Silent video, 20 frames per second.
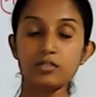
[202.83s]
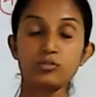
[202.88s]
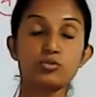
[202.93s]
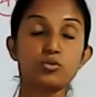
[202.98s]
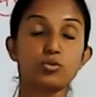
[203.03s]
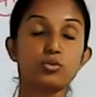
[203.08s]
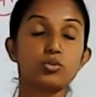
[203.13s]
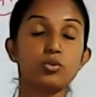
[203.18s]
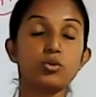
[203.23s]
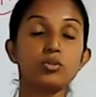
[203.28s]

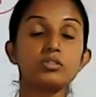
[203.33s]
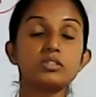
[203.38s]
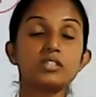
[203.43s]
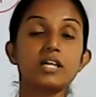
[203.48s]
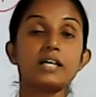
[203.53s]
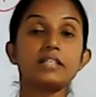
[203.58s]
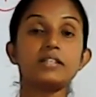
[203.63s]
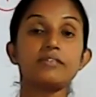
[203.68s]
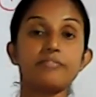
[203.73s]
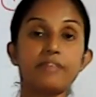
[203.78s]
So those
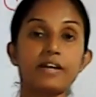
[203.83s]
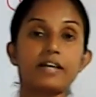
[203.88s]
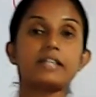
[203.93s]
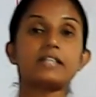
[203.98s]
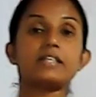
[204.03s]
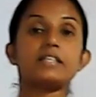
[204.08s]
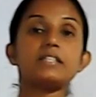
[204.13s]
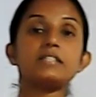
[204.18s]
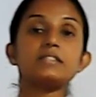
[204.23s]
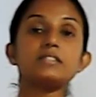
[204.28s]
are the
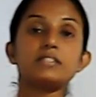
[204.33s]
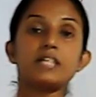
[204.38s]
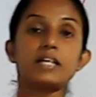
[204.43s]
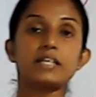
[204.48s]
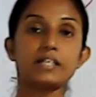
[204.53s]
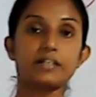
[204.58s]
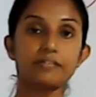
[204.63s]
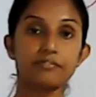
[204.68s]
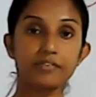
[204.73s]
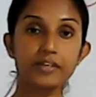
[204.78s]
factors that
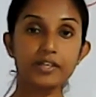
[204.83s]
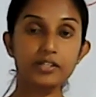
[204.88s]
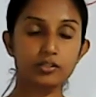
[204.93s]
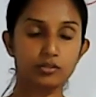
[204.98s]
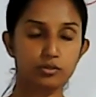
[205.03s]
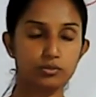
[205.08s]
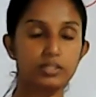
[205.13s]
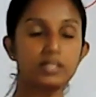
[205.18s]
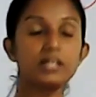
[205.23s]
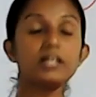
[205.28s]
affect
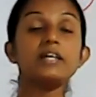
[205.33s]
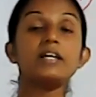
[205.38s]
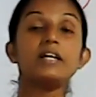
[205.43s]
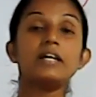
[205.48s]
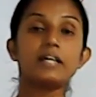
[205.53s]
to the